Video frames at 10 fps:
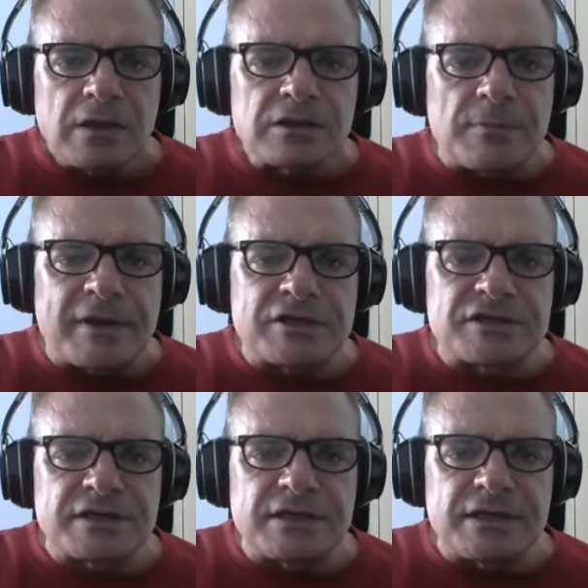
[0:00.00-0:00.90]
The
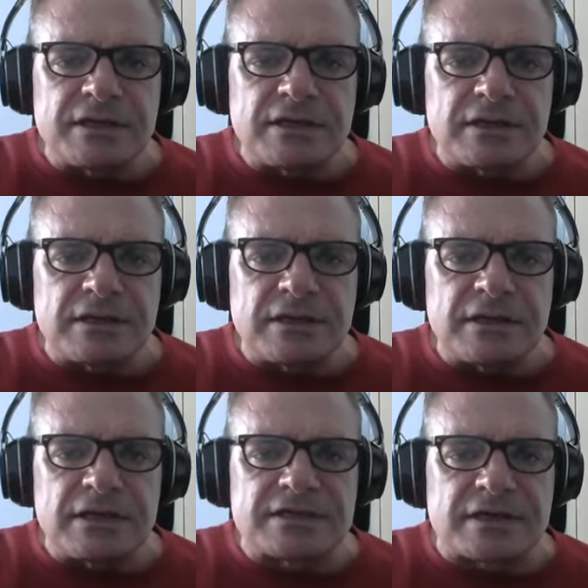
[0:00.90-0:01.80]
patient
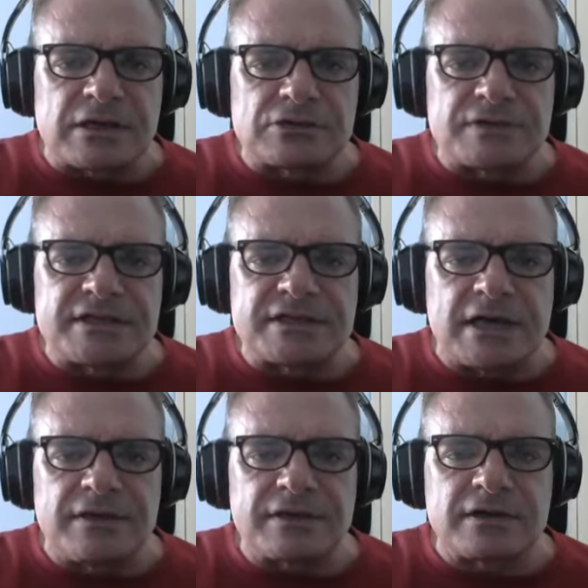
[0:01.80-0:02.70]
is the country's
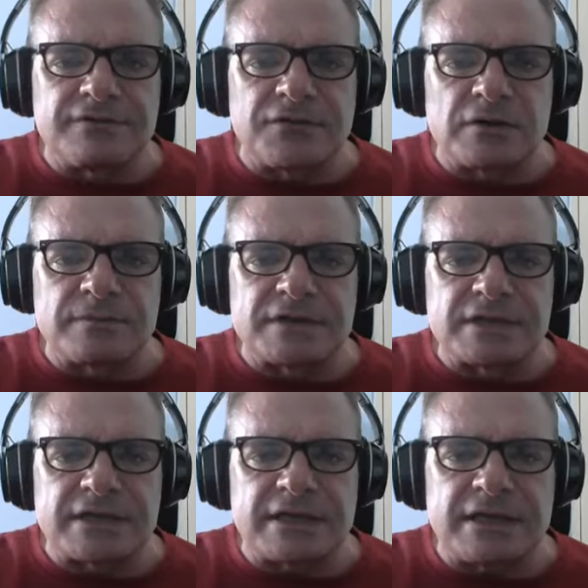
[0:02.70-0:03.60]
10th confirmed
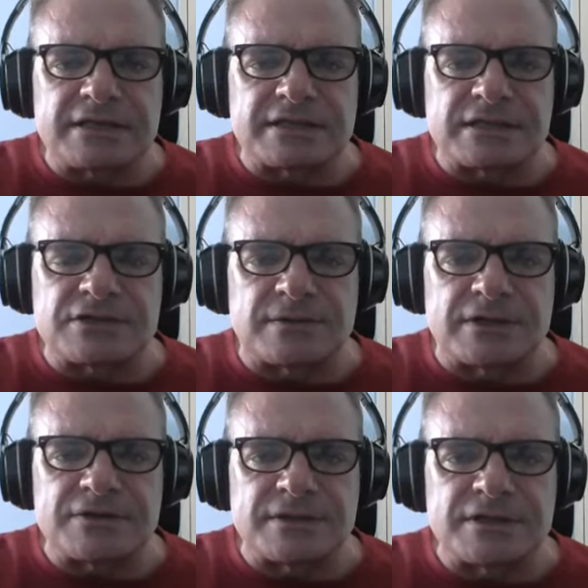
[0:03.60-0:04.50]
case since
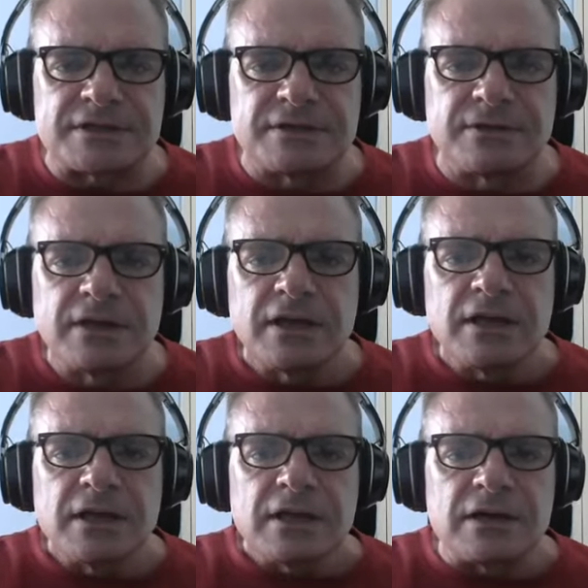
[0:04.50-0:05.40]
2022,
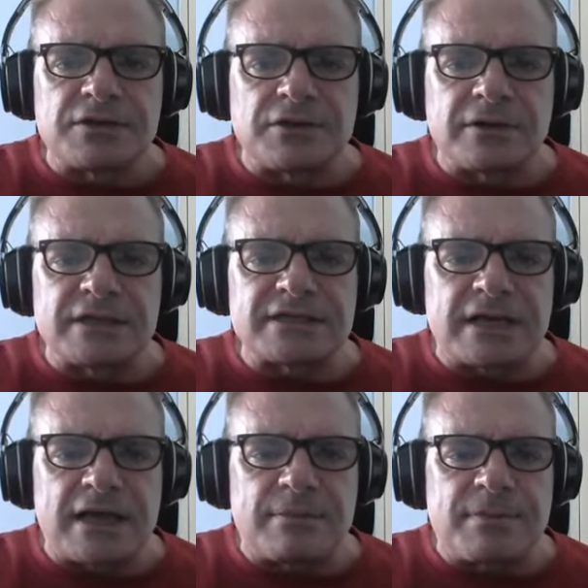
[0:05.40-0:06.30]
and authorities
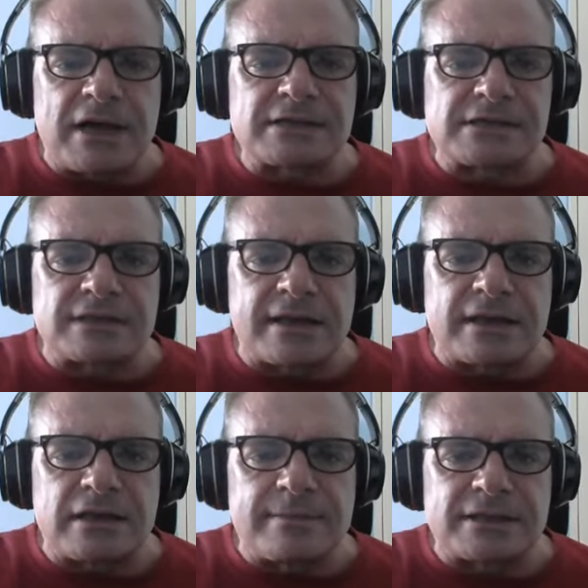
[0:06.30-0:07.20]
say Mpox has
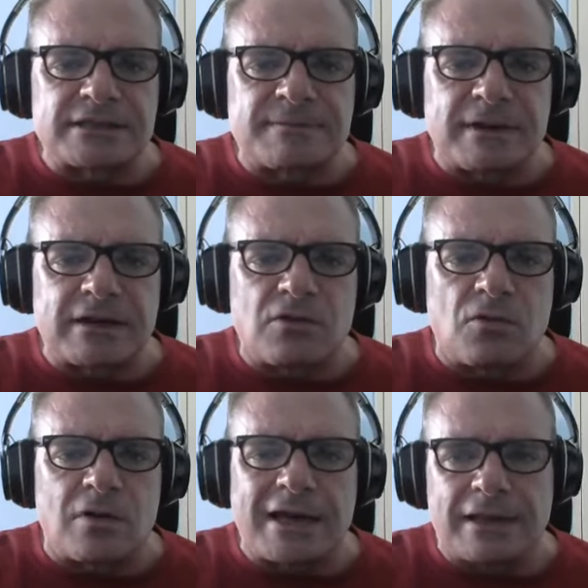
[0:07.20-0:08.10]
likely been spreading
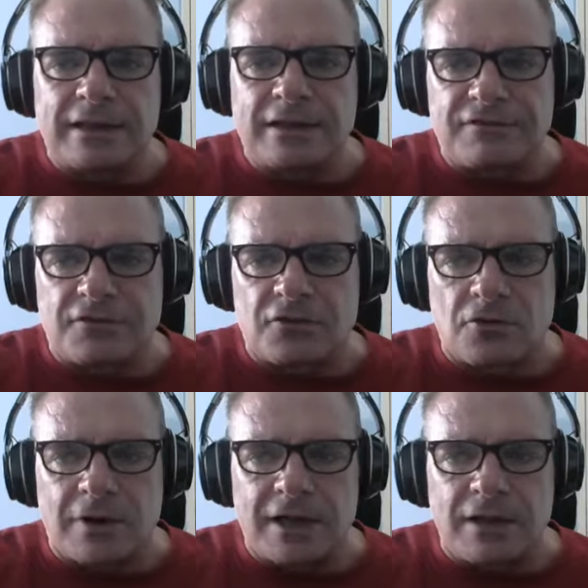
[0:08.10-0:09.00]
quietly for
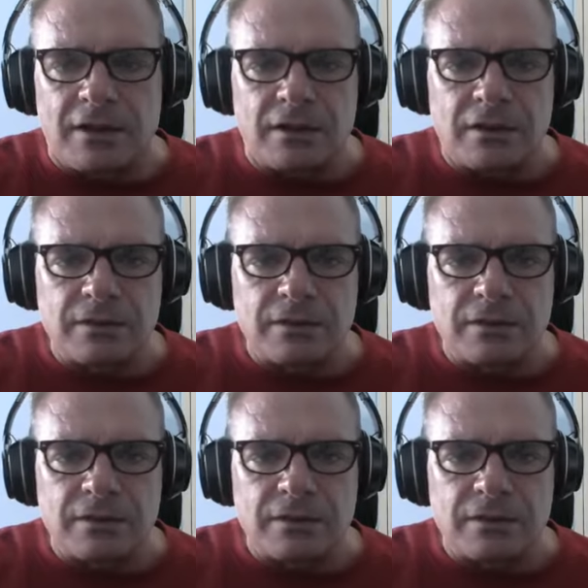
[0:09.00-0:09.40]
a while.